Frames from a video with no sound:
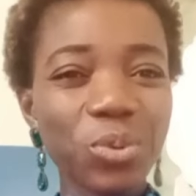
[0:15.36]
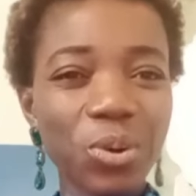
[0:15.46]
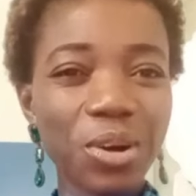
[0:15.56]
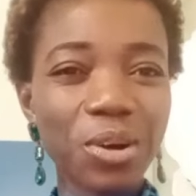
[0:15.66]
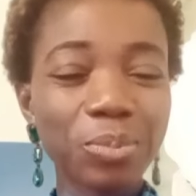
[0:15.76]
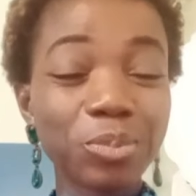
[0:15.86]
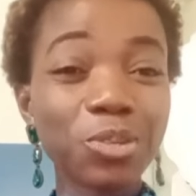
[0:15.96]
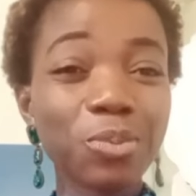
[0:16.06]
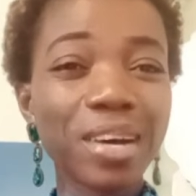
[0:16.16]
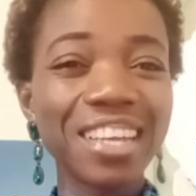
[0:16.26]
welcome
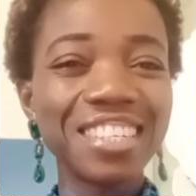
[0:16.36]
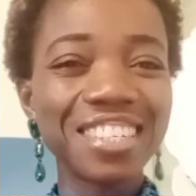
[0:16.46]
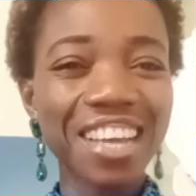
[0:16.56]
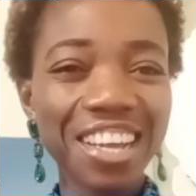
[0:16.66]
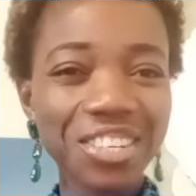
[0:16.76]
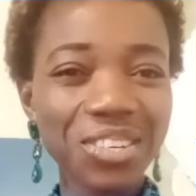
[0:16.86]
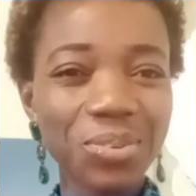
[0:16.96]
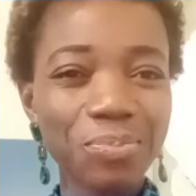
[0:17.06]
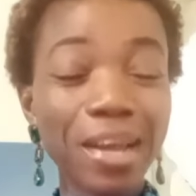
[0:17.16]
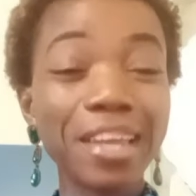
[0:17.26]
to my
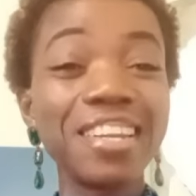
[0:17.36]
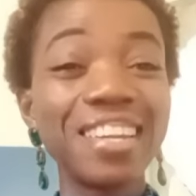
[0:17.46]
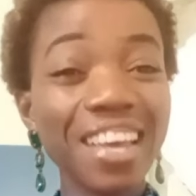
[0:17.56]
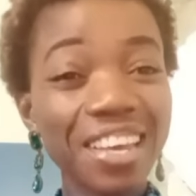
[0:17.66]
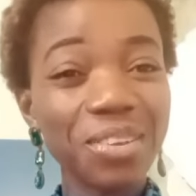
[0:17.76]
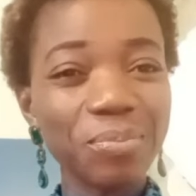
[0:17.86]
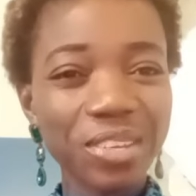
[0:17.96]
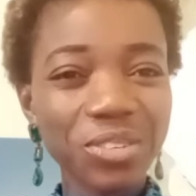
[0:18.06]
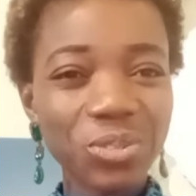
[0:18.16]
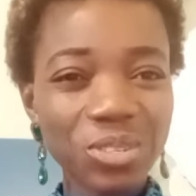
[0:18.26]
channel. My name
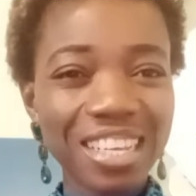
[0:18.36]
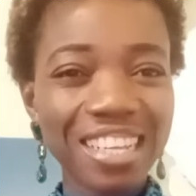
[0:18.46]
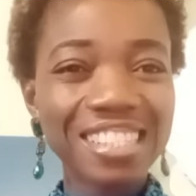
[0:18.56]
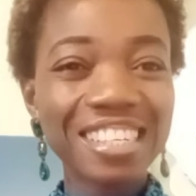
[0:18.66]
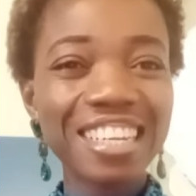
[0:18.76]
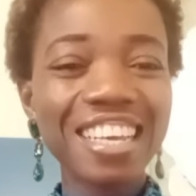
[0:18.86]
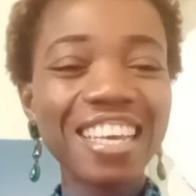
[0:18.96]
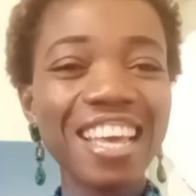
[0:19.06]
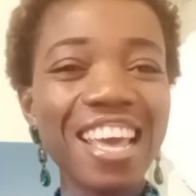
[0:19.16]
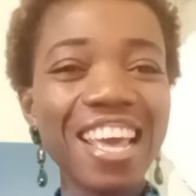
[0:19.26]
is Suzanne
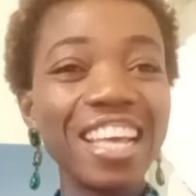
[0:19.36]
Tilly.